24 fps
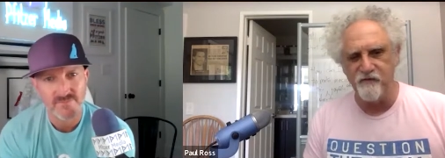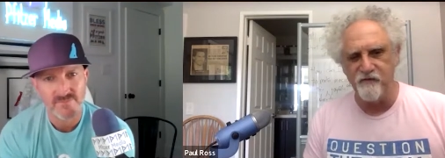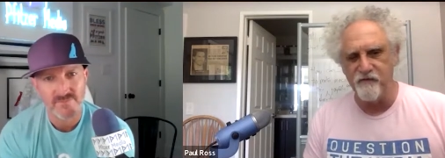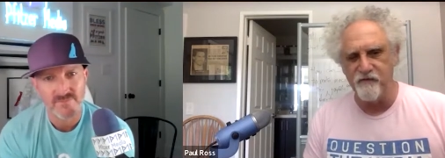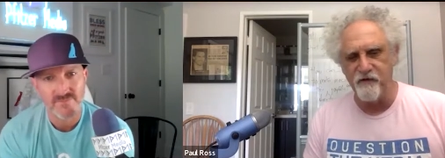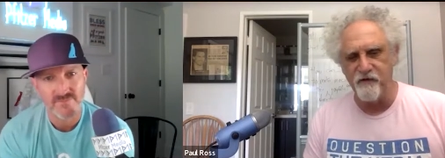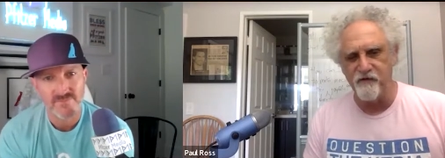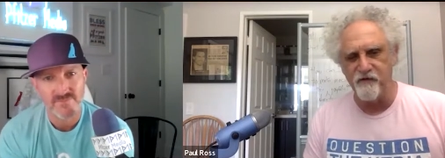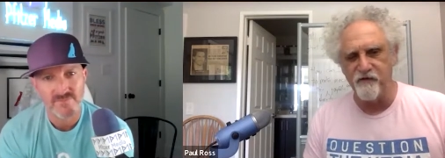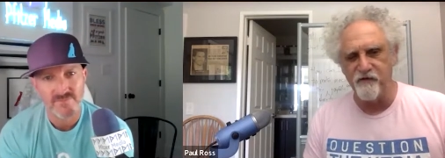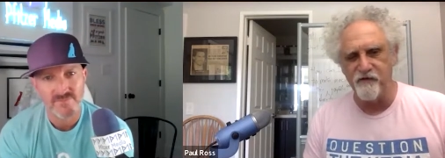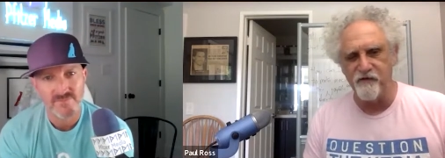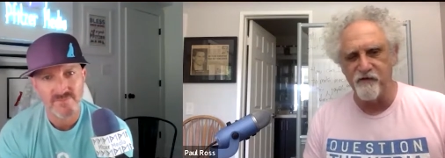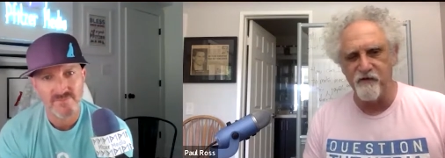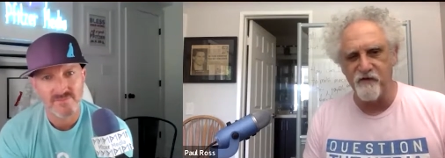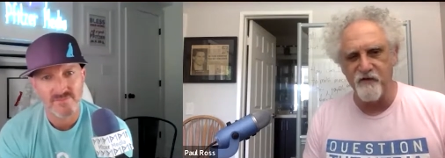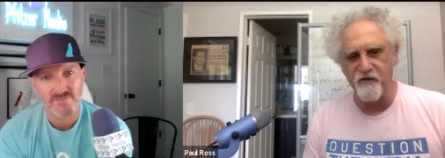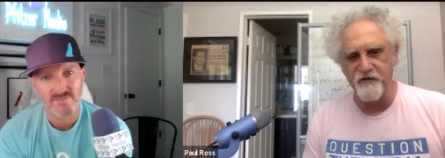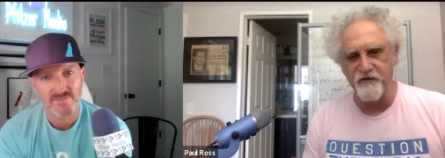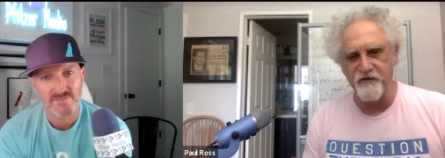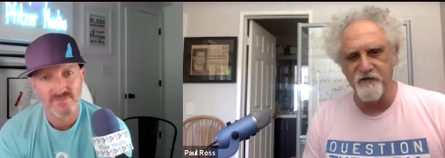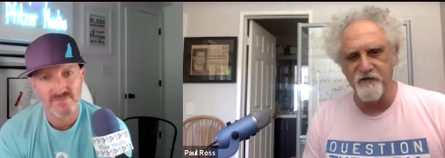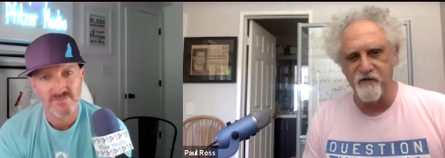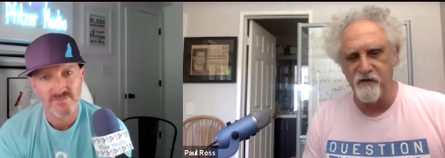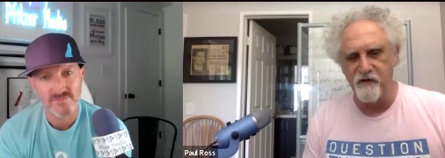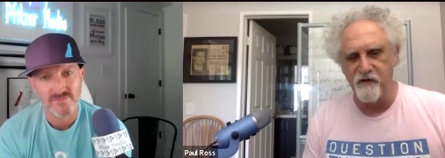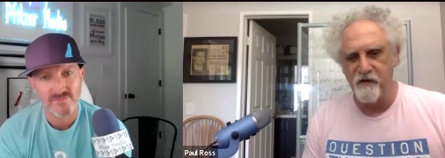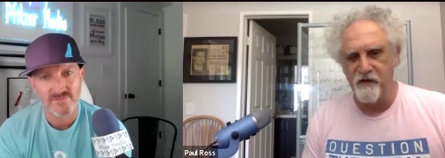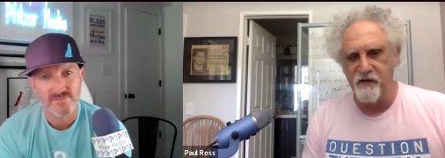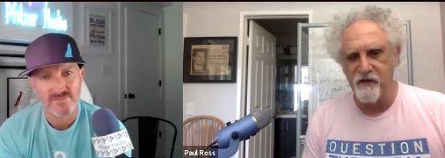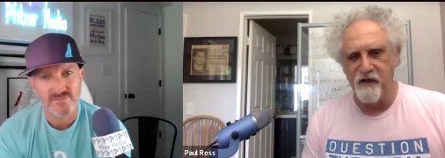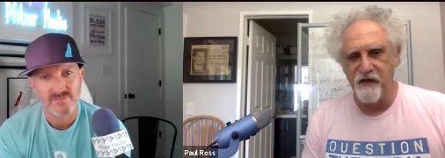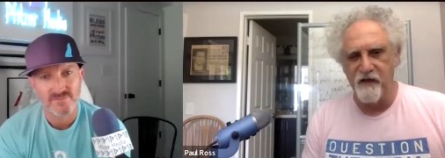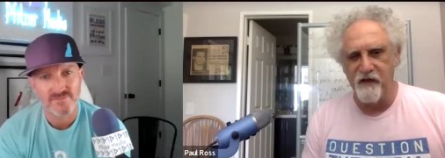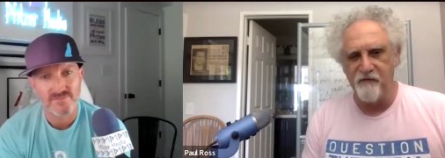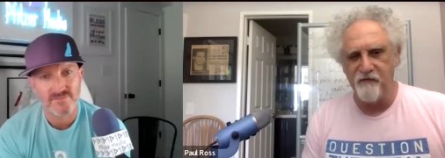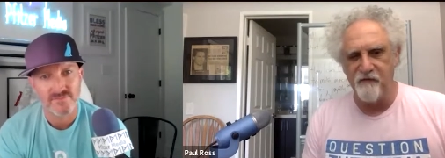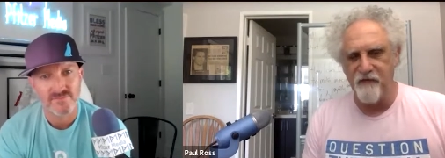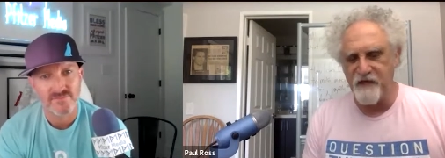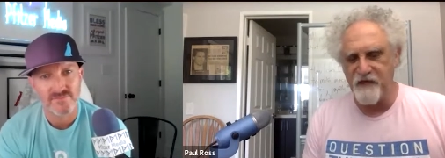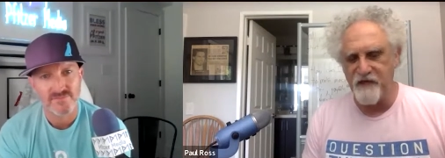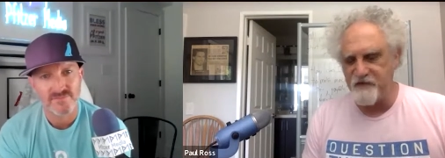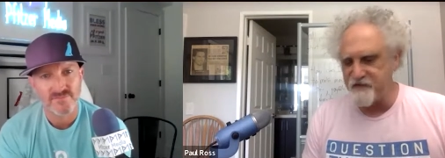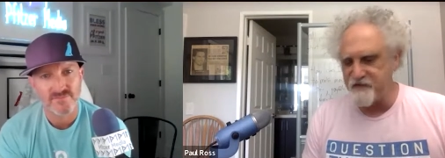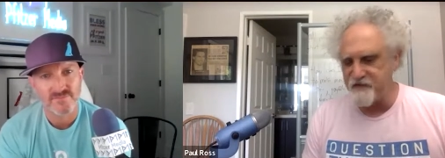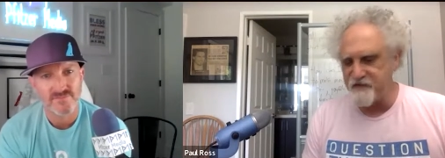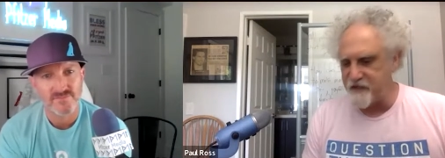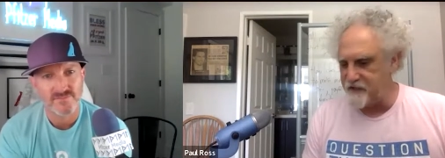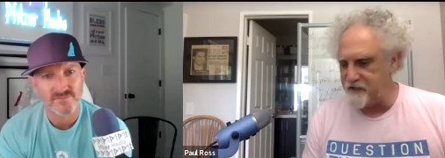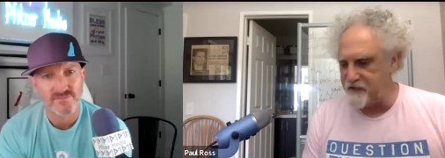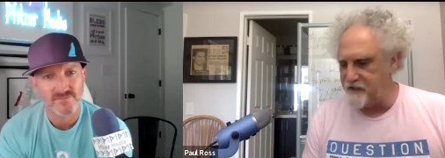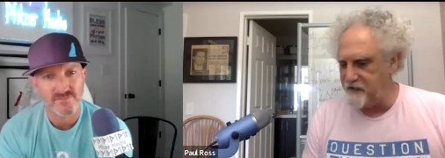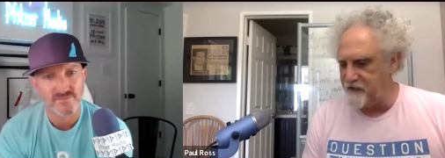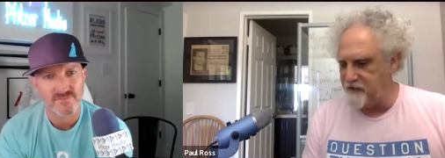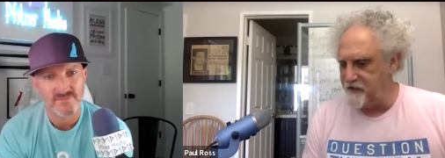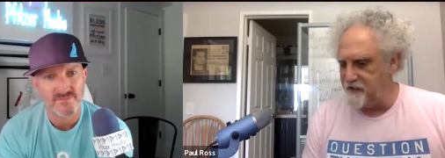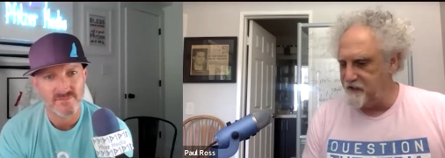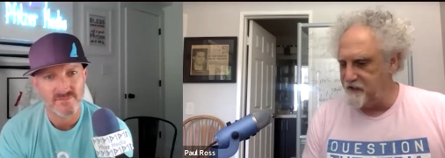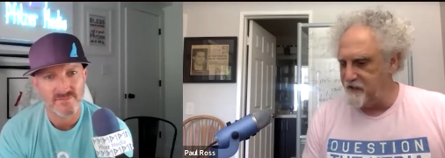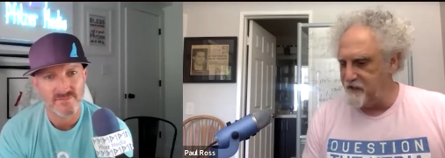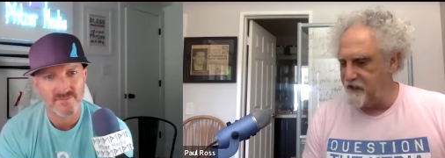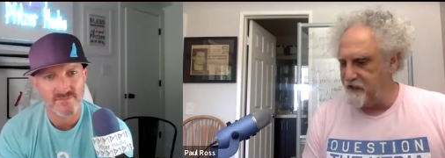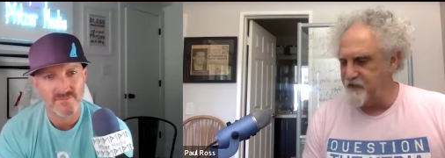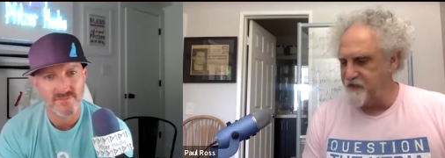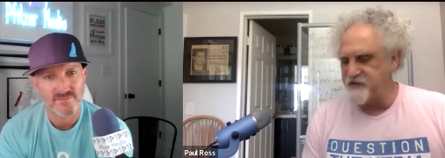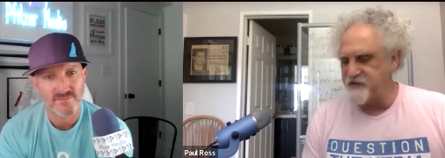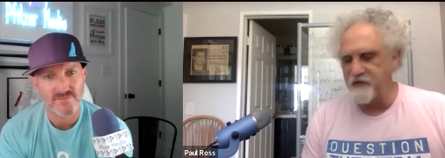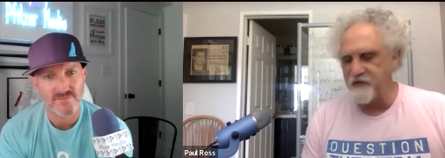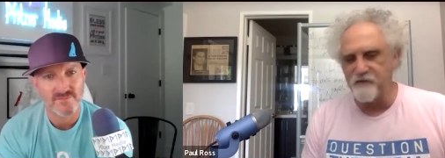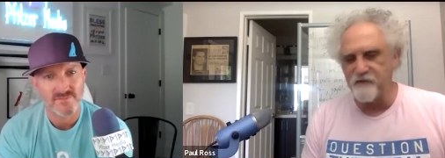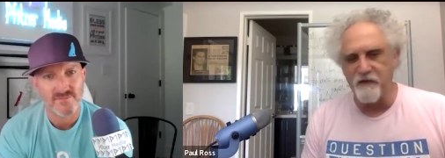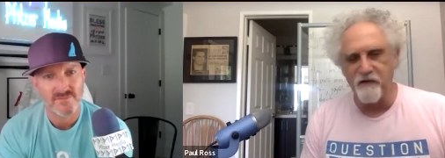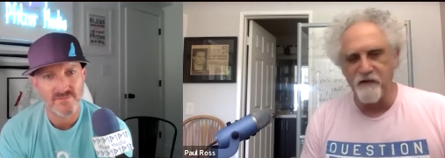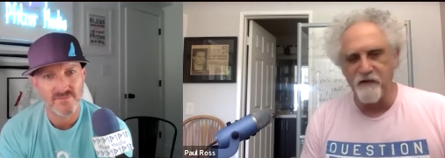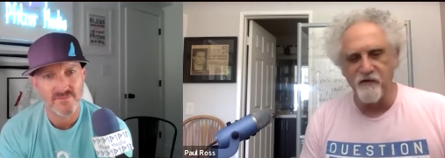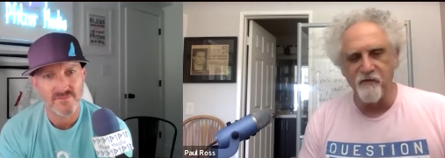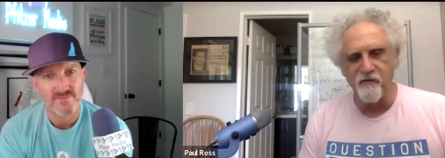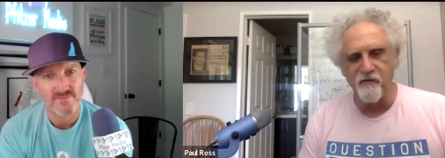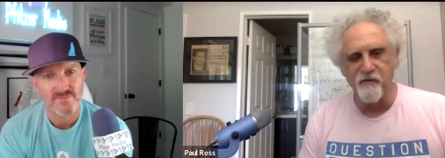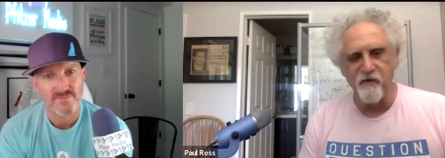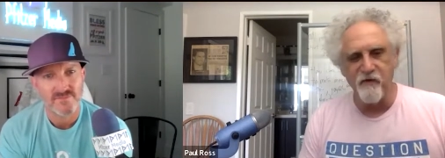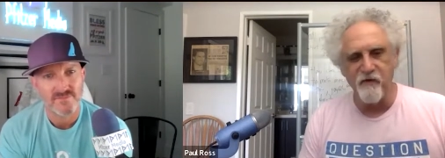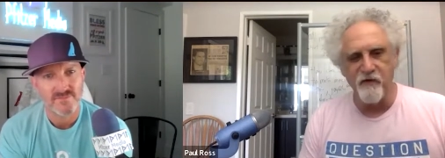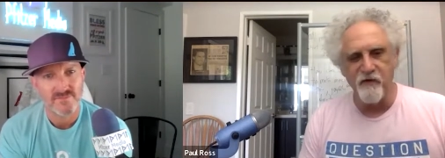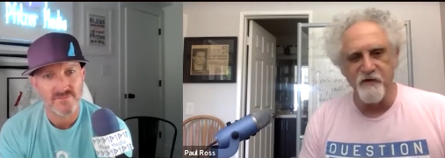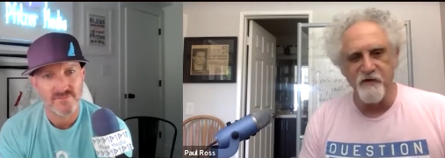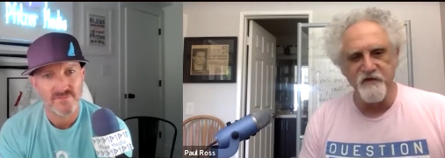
Speaker 1: beautiful clothes are amazing, except the little boy who